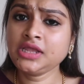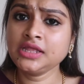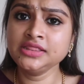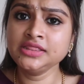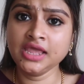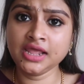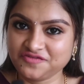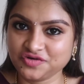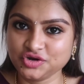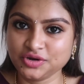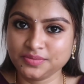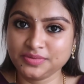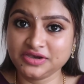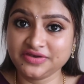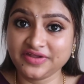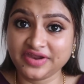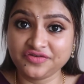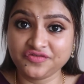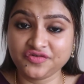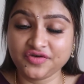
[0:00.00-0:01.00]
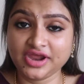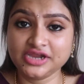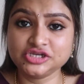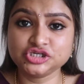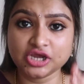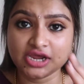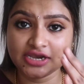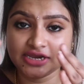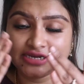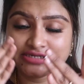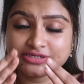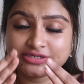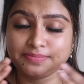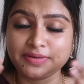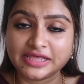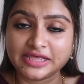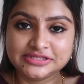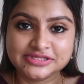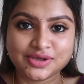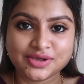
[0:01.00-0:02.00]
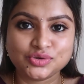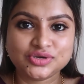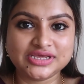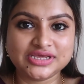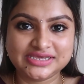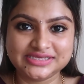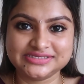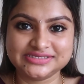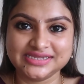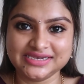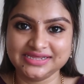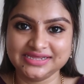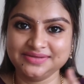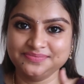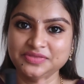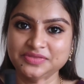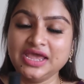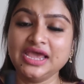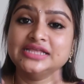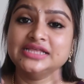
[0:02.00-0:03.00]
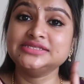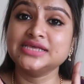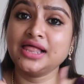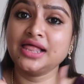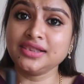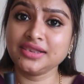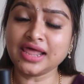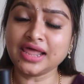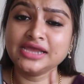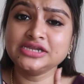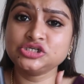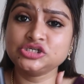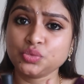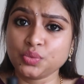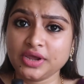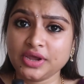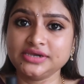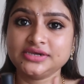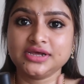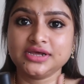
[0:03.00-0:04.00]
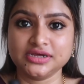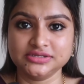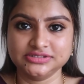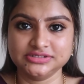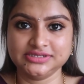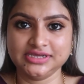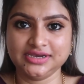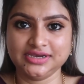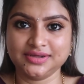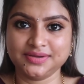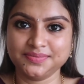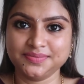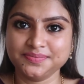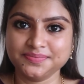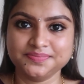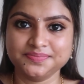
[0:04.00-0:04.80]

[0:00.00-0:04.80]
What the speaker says: They're affordable in range and it blends out easily. It's a lightweight concealer.